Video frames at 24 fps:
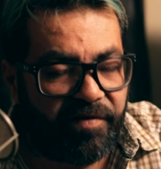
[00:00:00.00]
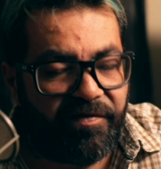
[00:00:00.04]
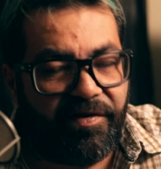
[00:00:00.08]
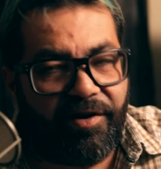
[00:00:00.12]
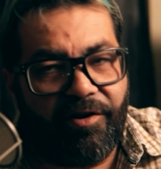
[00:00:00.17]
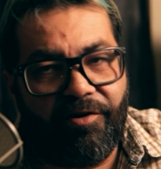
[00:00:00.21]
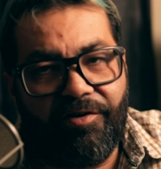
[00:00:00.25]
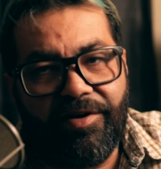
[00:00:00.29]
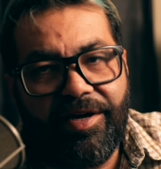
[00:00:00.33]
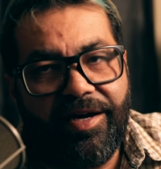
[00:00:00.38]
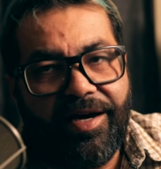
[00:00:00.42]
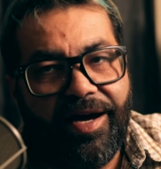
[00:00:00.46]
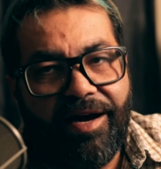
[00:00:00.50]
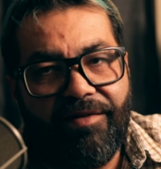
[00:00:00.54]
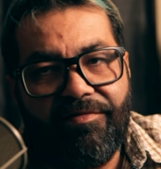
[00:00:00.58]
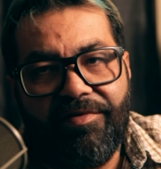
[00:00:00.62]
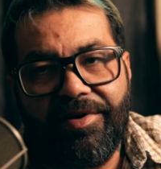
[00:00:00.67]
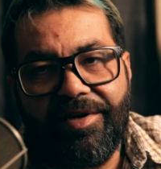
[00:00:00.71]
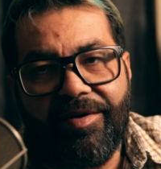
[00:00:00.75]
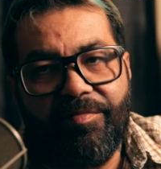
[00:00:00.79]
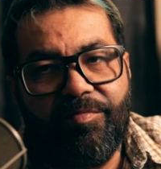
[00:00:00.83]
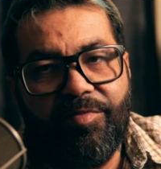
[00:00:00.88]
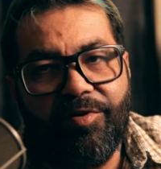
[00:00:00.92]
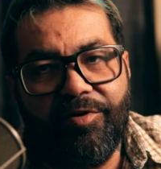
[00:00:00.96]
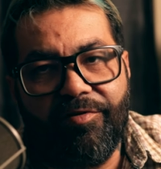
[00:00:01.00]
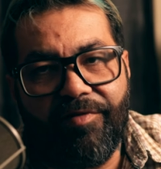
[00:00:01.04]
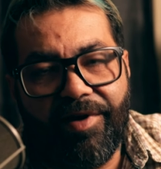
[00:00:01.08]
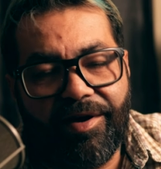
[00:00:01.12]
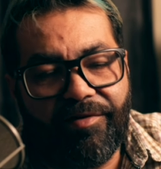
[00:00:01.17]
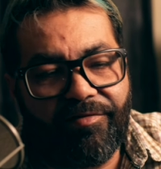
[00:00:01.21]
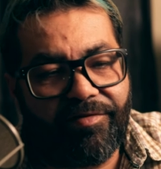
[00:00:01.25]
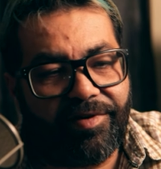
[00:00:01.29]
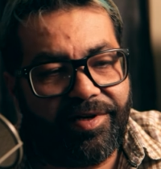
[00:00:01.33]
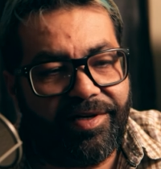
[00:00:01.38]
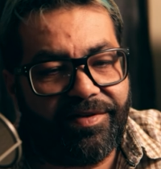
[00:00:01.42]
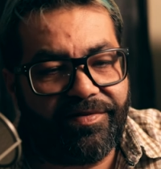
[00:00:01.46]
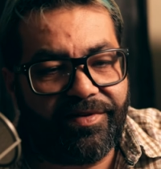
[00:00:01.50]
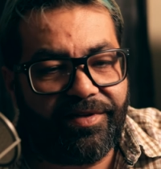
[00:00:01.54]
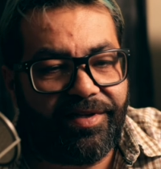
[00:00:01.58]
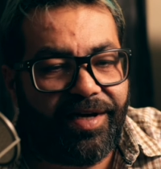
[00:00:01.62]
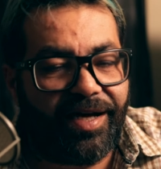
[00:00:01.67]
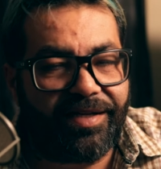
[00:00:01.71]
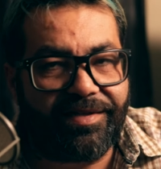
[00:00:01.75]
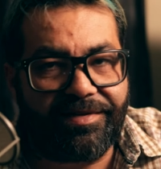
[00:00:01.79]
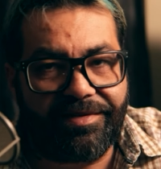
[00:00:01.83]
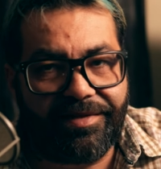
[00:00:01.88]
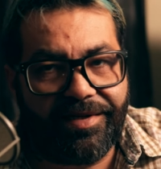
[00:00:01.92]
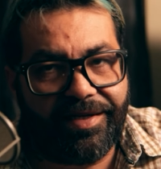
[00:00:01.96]
if they only have like a Blu-ray release and
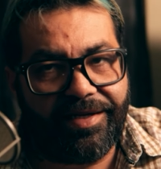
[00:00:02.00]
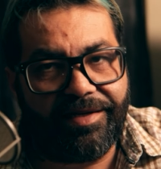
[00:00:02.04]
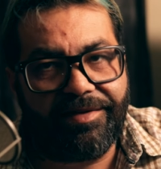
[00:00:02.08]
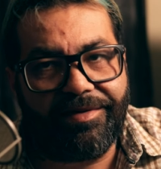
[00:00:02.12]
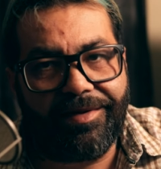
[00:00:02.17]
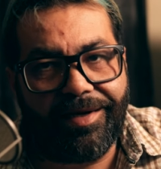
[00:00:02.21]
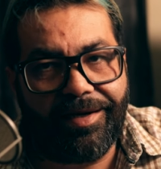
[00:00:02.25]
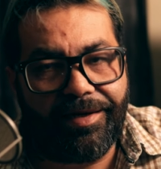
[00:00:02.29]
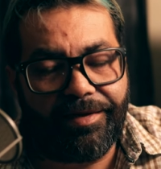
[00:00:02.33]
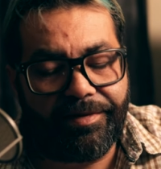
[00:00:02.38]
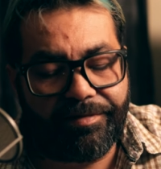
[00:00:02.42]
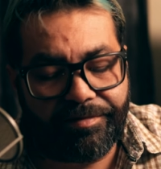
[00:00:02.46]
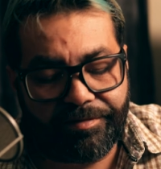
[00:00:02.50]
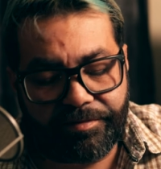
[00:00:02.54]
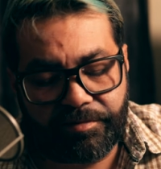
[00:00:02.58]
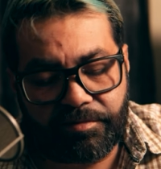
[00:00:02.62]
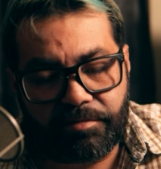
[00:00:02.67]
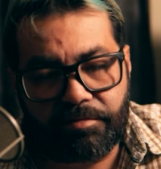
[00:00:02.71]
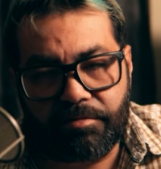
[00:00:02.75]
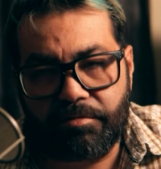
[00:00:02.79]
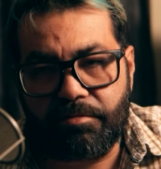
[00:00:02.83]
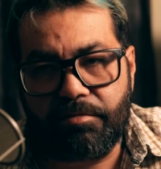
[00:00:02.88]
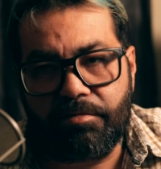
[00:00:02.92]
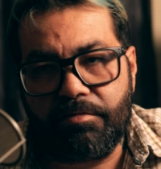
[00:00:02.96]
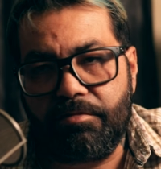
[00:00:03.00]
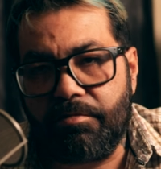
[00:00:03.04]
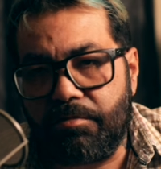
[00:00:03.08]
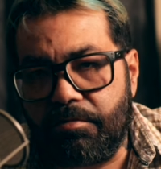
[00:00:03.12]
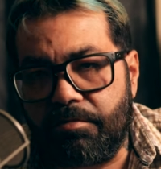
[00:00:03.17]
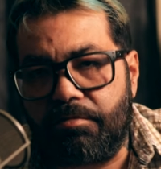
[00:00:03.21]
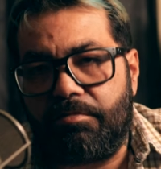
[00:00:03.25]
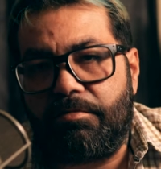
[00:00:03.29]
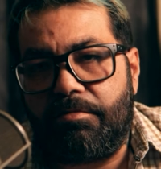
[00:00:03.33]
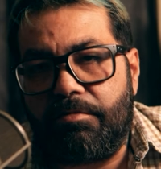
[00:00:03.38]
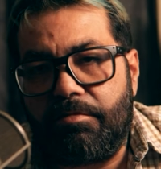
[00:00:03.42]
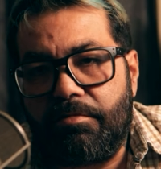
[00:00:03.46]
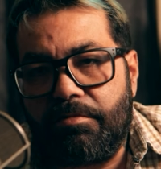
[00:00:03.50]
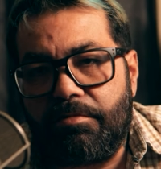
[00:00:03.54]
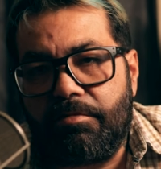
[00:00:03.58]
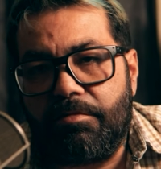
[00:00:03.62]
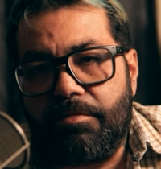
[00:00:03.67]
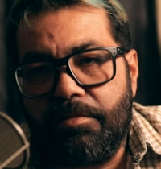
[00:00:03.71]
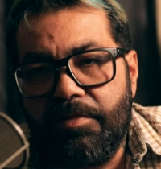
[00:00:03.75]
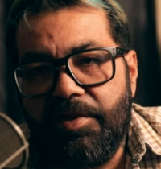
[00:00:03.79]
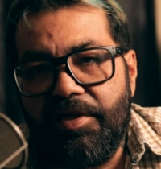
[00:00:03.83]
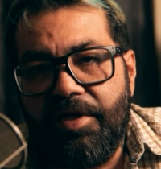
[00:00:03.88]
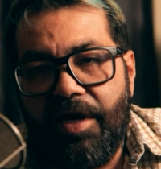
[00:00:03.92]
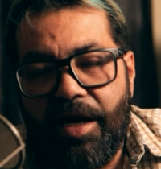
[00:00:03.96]
that's it, then
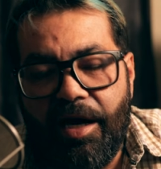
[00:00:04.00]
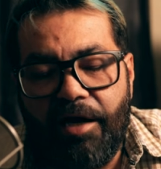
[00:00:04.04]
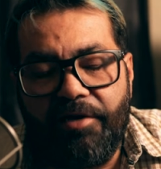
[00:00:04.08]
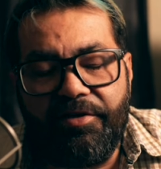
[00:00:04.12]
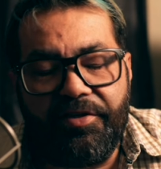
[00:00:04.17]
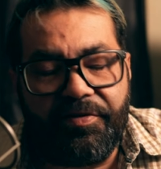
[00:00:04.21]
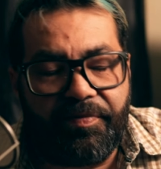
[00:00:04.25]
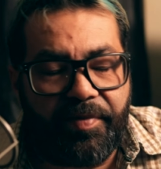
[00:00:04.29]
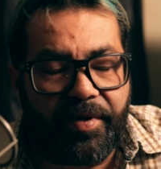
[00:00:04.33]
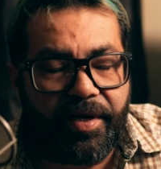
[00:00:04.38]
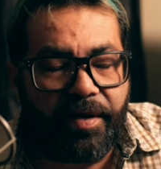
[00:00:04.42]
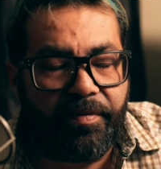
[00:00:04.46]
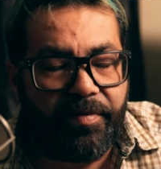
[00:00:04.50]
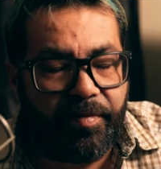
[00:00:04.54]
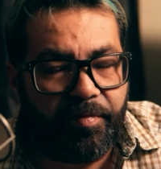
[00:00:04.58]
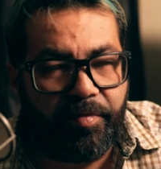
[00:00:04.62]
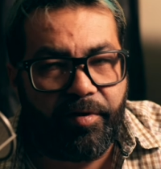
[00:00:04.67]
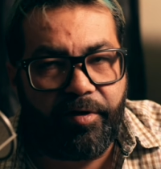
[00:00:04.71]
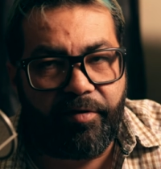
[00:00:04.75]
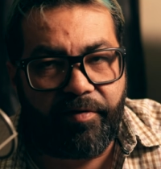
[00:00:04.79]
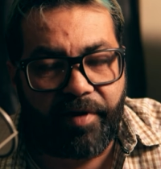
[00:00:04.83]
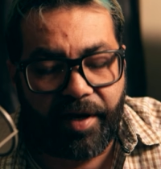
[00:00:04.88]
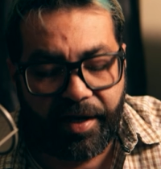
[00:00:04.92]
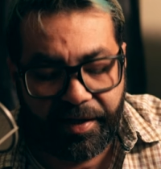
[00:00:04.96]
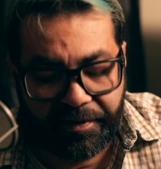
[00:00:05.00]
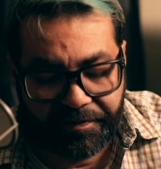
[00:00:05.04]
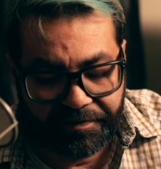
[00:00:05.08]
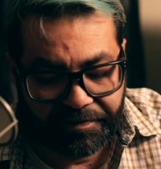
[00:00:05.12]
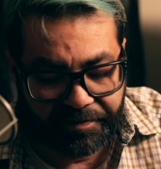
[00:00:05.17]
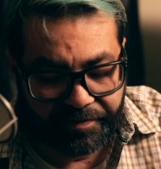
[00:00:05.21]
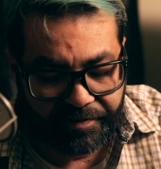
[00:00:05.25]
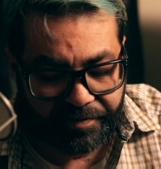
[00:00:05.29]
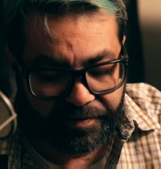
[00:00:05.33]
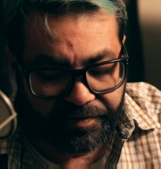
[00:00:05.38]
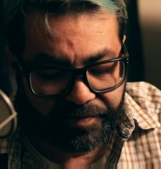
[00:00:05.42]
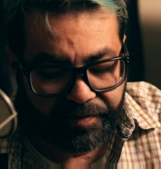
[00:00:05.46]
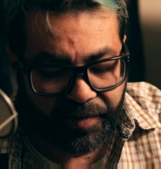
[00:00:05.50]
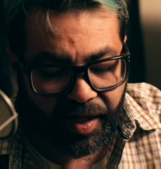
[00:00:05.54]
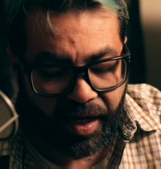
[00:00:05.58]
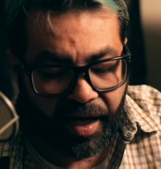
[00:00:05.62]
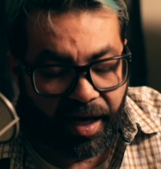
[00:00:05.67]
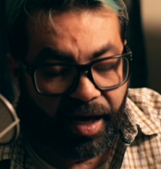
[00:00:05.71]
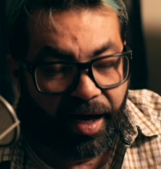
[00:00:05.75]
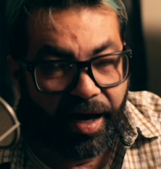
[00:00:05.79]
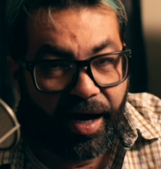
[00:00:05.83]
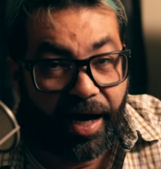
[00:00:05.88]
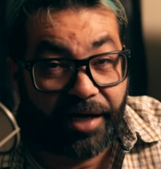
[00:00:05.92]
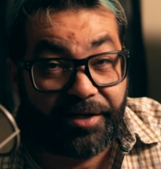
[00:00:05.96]
you know, I'll just pick up the Blu-ray.
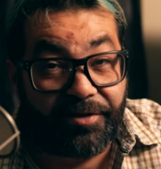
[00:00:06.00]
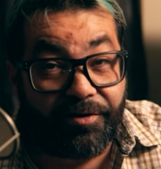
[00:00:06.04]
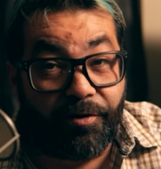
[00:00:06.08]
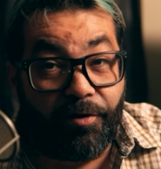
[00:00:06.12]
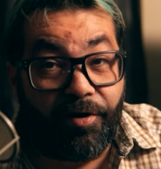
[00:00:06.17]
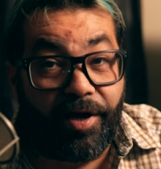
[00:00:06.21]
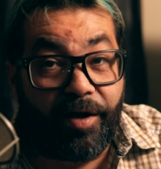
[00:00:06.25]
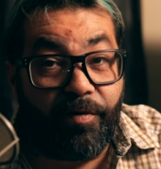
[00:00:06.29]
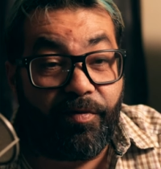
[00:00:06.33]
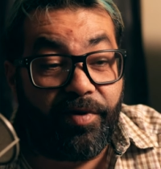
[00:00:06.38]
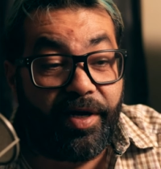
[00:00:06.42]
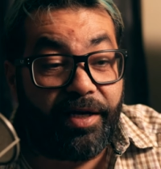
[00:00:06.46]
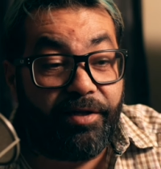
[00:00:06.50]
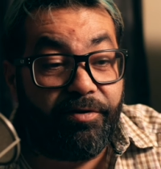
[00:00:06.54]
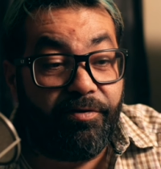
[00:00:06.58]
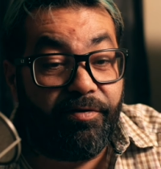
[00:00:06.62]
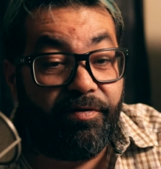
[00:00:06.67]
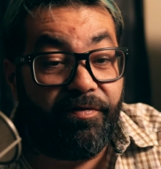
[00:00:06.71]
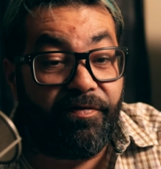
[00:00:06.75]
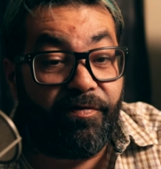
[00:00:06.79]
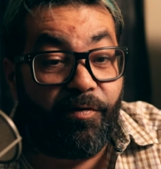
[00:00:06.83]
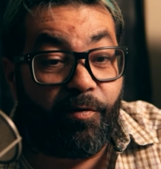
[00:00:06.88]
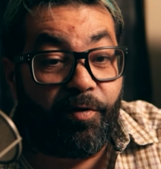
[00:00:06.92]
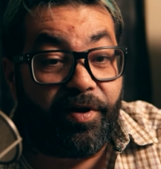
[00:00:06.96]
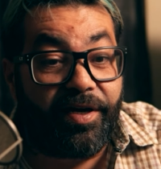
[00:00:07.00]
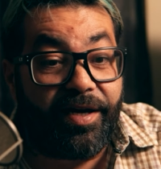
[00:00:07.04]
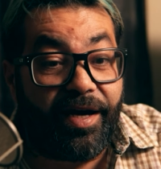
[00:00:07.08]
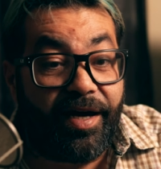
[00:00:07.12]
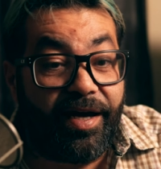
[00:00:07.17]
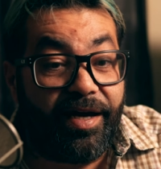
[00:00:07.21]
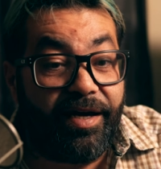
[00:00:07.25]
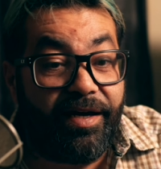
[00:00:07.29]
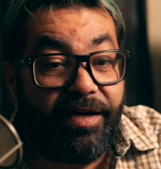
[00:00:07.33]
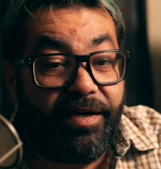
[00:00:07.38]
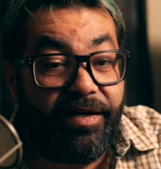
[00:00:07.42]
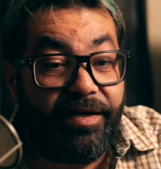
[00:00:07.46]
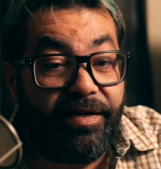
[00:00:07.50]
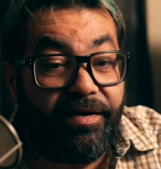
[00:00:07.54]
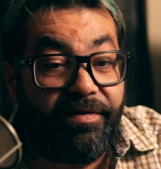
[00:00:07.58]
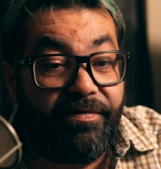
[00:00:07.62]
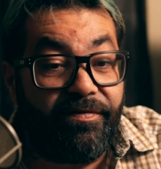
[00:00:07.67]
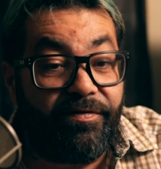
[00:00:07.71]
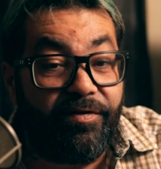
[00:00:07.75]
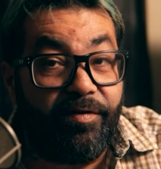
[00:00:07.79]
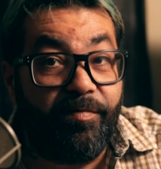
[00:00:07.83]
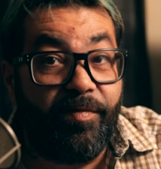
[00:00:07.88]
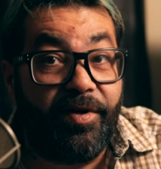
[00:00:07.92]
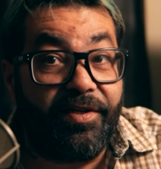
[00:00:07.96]
I just don't like when they do the 4K a
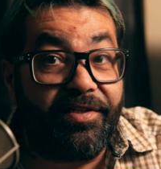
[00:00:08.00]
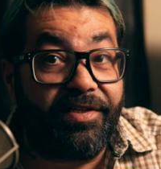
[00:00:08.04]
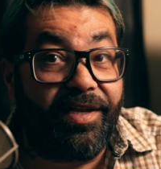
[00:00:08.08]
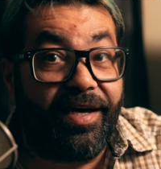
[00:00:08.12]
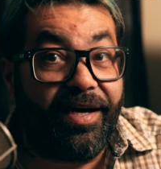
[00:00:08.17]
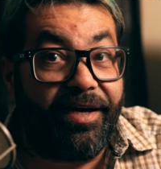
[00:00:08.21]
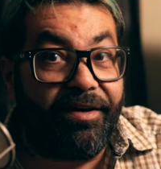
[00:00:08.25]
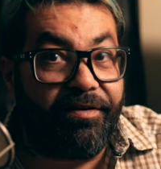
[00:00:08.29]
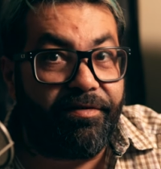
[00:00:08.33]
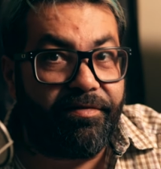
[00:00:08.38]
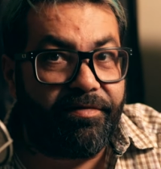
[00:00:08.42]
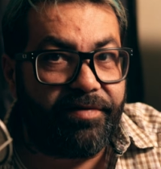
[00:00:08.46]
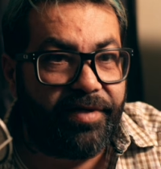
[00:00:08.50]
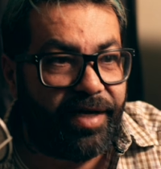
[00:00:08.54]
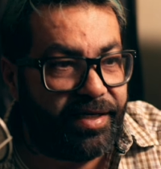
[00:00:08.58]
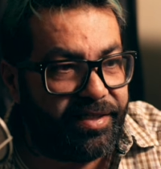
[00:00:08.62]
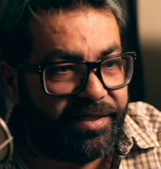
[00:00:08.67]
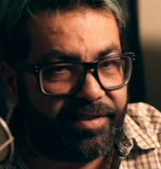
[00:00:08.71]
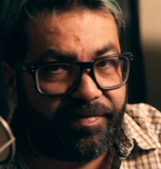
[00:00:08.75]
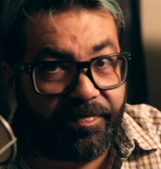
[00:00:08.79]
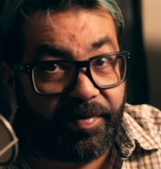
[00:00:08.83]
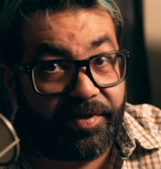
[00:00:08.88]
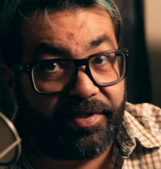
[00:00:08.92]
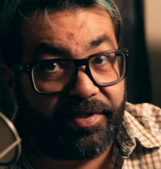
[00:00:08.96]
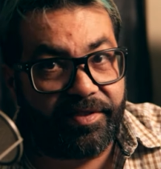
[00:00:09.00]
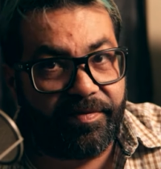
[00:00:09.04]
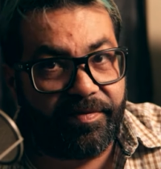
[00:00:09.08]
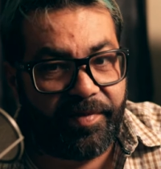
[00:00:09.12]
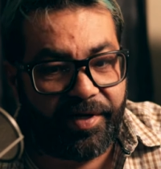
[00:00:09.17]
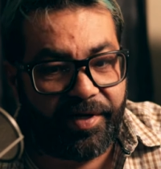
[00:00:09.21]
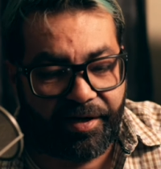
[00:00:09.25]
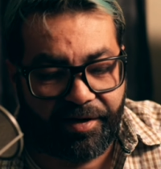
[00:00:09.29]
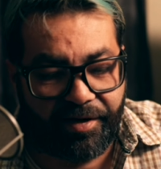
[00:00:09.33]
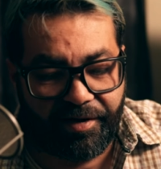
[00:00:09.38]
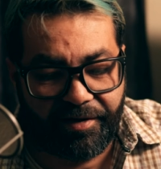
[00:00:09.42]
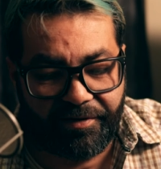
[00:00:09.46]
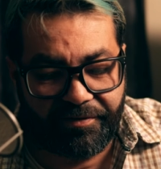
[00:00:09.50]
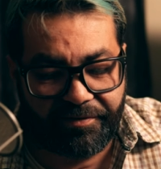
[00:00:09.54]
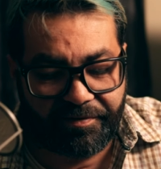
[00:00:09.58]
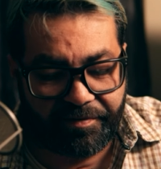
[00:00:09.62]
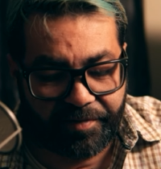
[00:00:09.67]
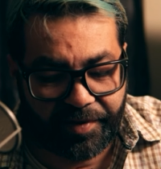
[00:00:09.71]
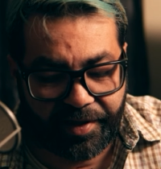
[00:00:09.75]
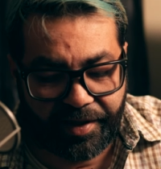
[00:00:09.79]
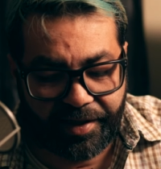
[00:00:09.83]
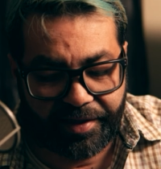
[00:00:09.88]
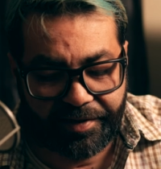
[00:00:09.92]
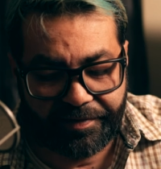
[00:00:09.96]
few months later. That just pisses me off.
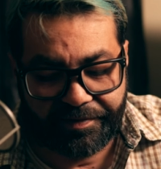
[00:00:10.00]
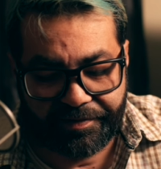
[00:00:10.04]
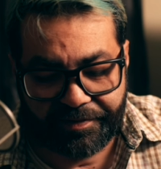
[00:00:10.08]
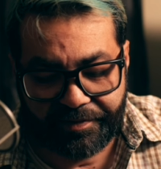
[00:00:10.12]
But